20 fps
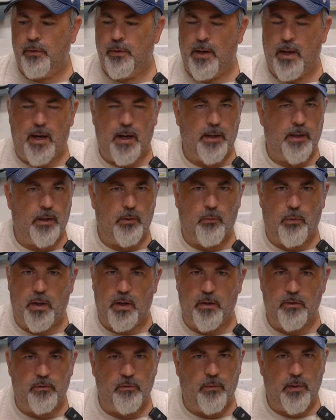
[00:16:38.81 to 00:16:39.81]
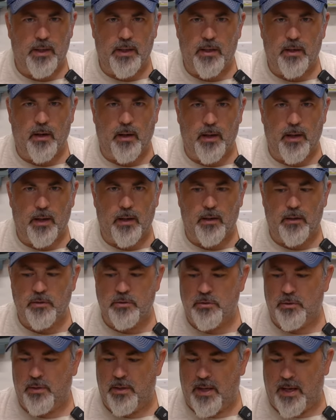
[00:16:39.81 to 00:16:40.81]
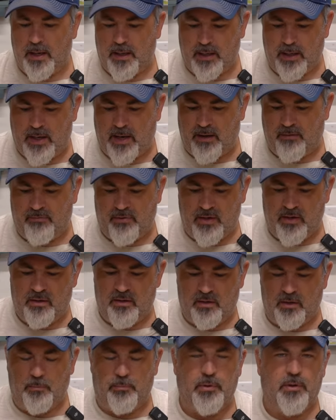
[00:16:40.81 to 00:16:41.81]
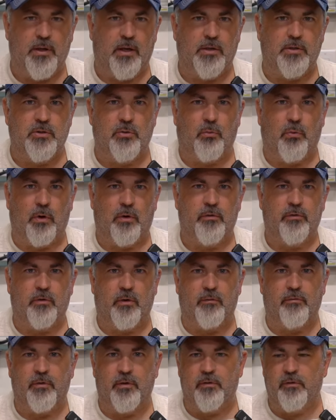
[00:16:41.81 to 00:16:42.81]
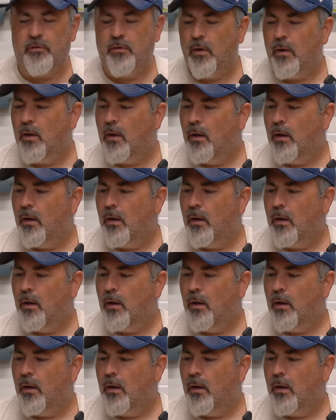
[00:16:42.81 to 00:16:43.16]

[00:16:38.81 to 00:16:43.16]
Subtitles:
not going to want to do any cutting because you're not going to have anything to protect your work surface.